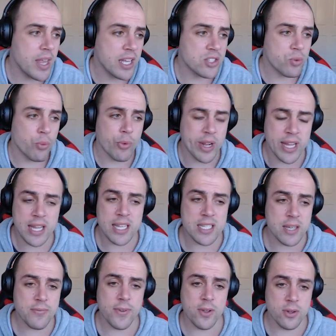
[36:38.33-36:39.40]
It's really
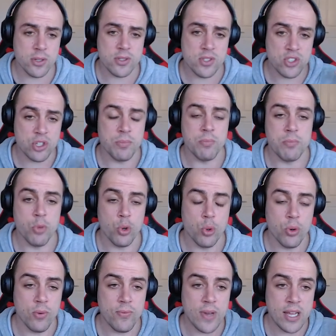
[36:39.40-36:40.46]
difficult to
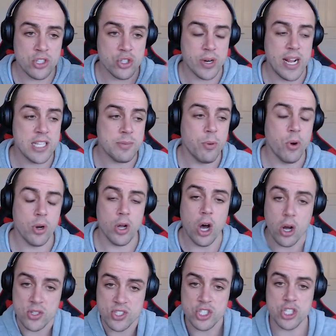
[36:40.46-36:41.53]
move and transport
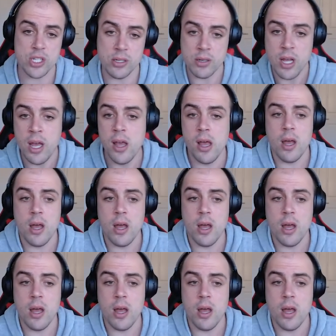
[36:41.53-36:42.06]
oxygen